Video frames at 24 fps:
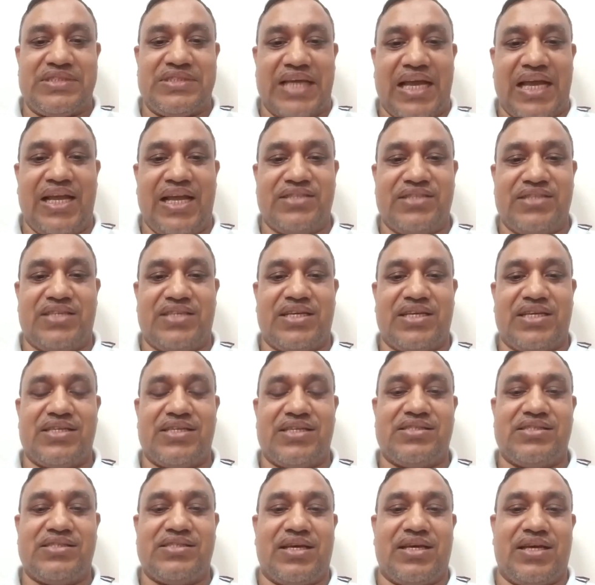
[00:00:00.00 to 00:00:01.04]

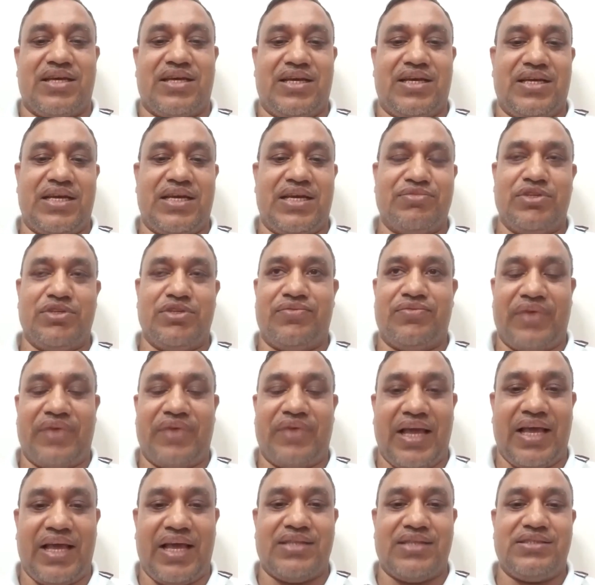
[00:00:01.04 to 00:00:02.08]
challenges have you
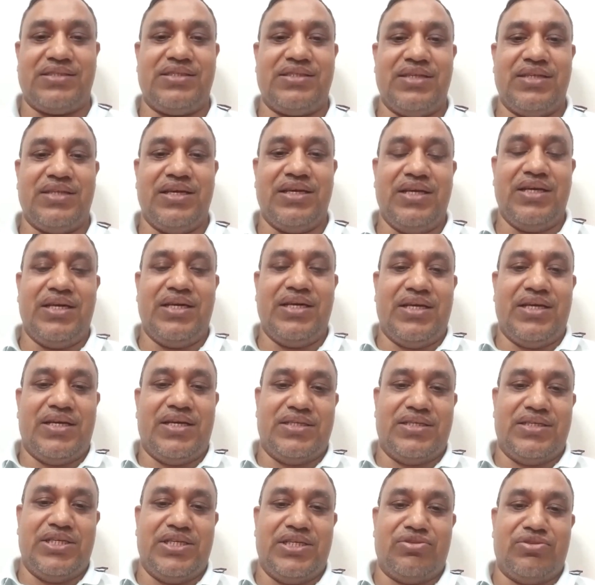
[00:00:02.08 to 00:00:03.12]
faced
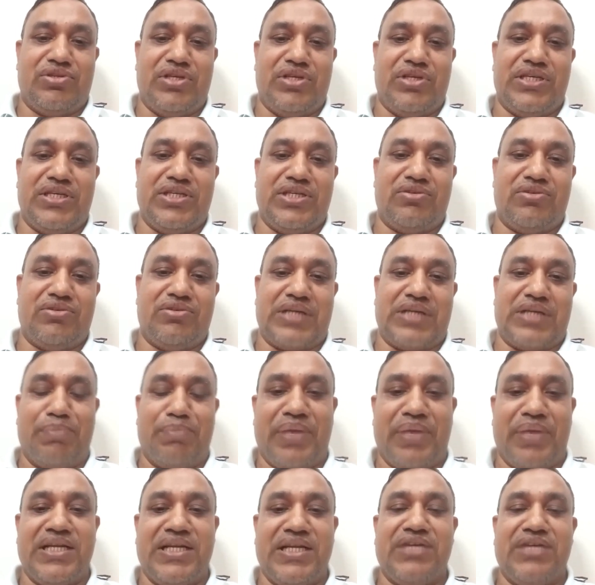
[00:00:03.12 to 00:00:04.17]
during your
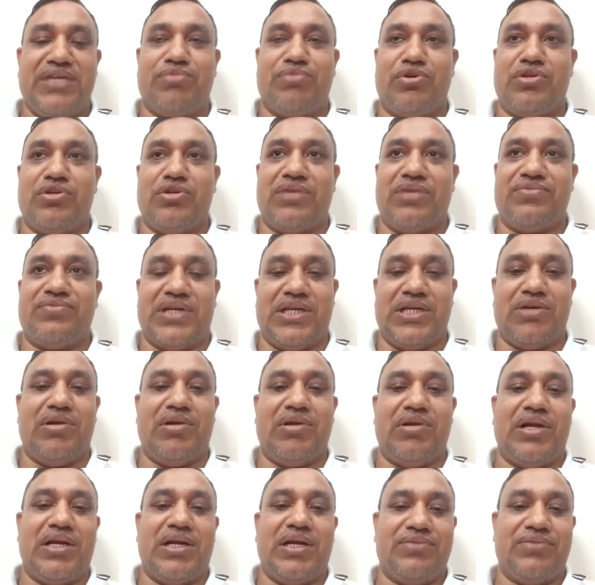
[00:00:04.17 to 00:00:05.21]
campaigning program,
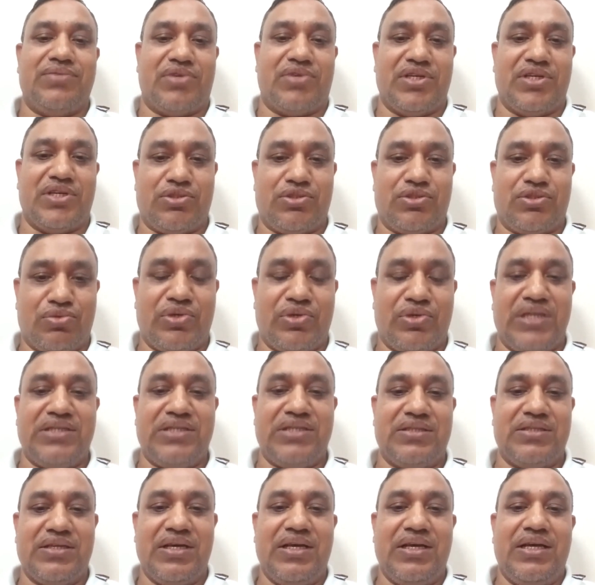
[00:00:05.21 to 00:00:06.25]
particularly for
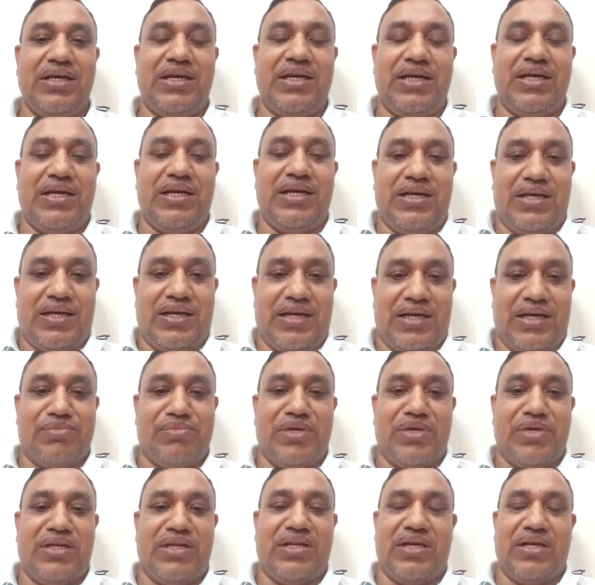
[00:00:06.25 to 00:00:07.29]
students?
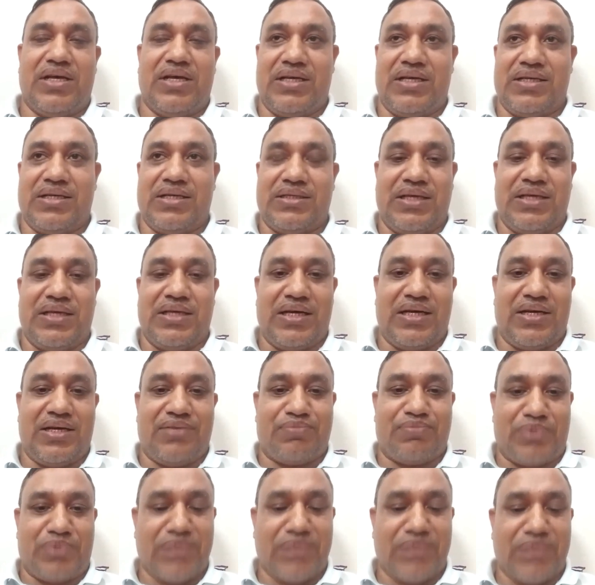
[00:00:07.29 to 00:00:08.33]
I mean,
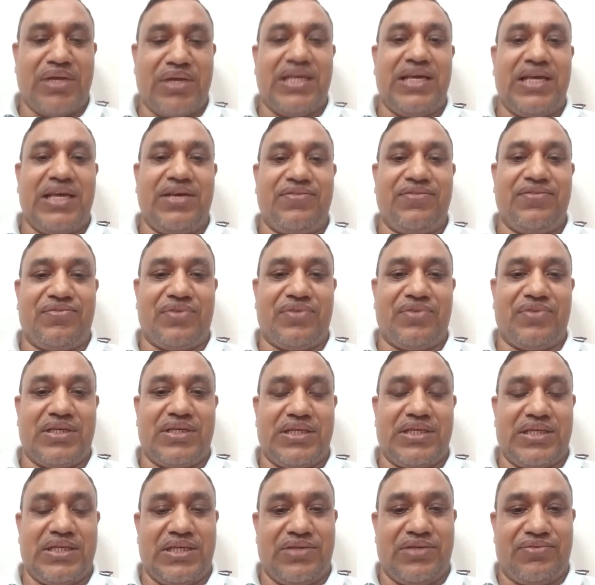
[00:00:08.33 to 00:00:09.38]
the primary.
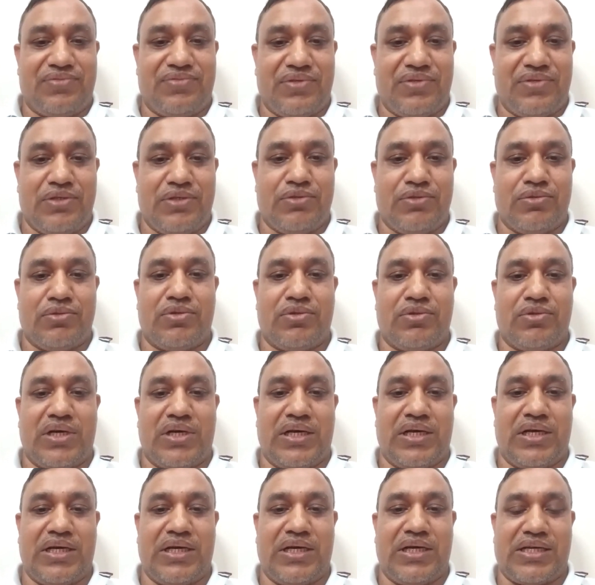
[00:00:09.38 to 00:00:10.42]
If you
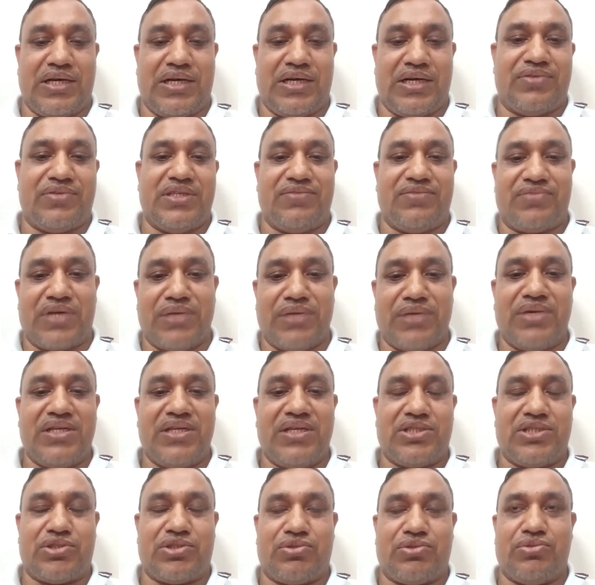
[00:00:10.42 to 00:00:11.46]
cover the
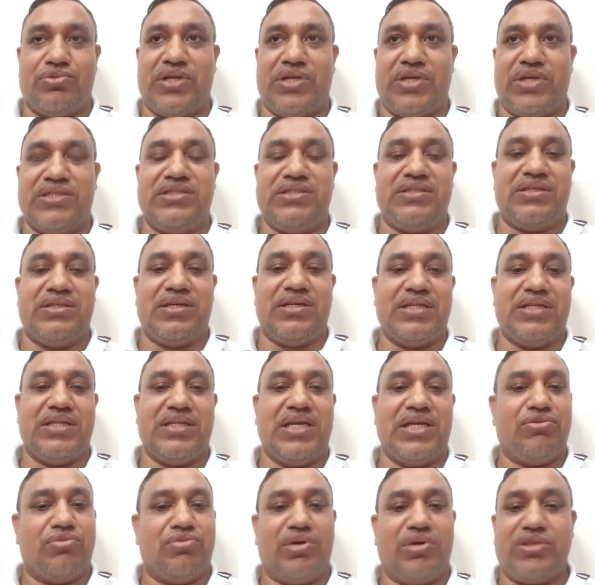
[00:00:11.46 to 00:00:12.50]
primary students,
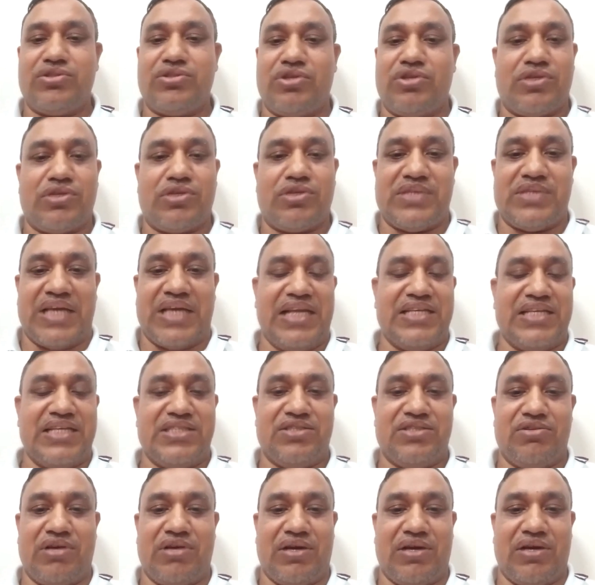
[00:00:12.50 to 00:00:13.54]
then what sorts of
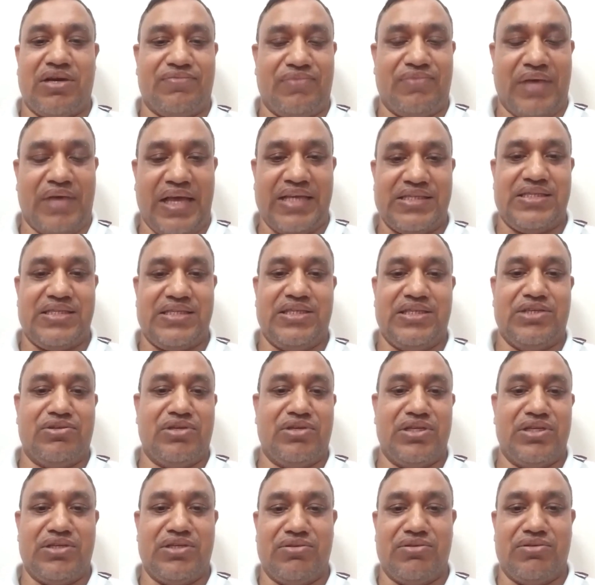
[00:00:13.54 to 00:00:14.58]
challenge you have faced
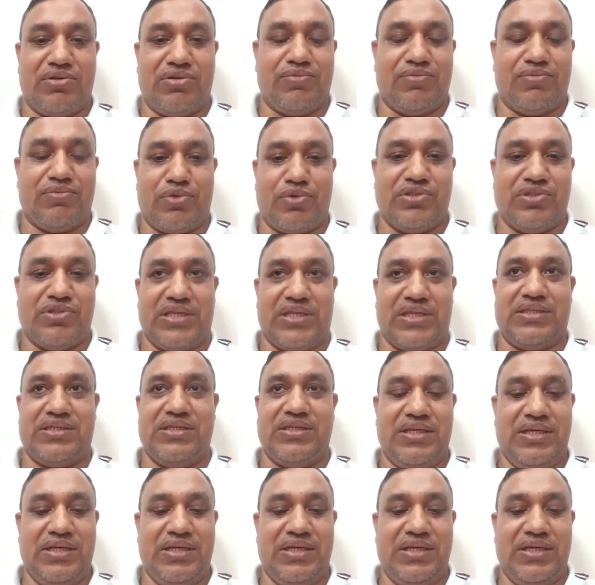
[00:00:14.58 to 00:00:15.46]
during your project?